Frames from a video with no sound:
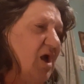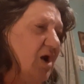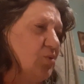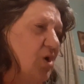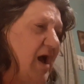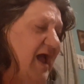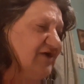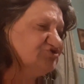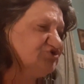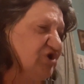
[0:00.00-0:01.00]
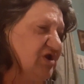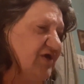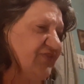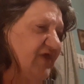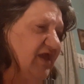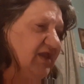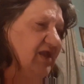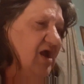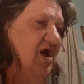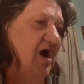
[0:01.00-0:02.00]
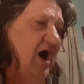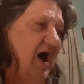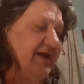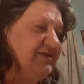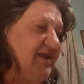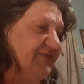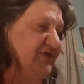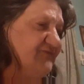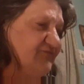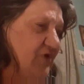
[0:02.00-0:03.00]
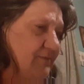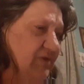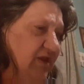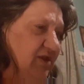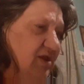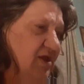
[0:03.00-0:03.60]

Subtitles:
I will ask thee a thing, hide nothing from me.